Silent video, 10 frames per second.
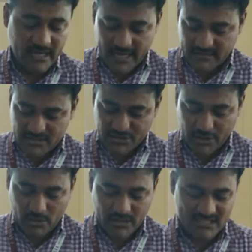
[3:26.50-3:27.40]
And this
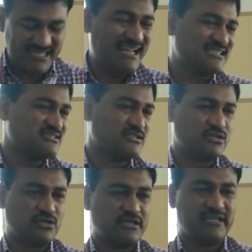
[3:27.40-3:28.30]
tendon is
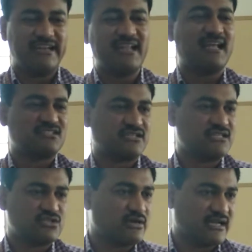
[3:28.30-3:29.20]
inelastic.
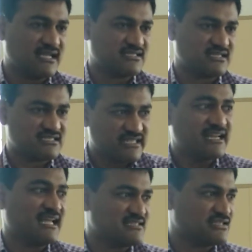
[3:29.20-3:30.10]
It's not elastic, it's
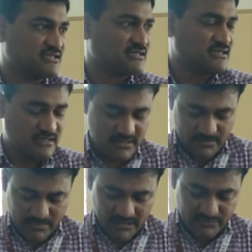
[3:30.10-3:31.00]
inelastic.
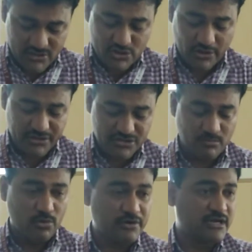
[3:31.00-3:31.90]
But which joins a
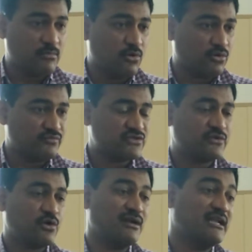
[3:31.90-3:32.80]
bone and a bone, which we
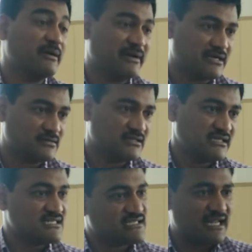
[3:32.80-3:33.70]
call ligament.
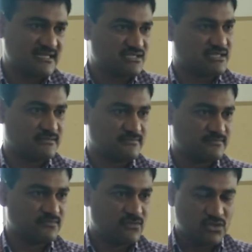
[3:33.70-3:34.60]
It's elastic.
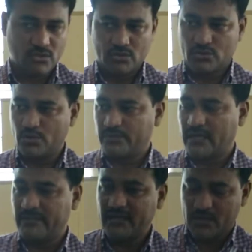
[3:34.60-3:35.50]
So
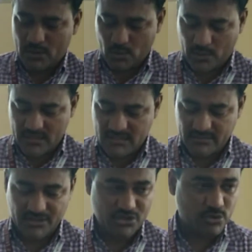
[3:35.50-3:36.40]
tell me, what is the
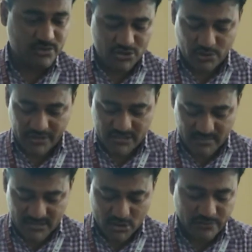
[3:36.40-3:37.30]
tissue which joins
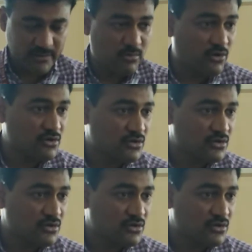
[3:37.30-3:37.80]
muscle to a bone?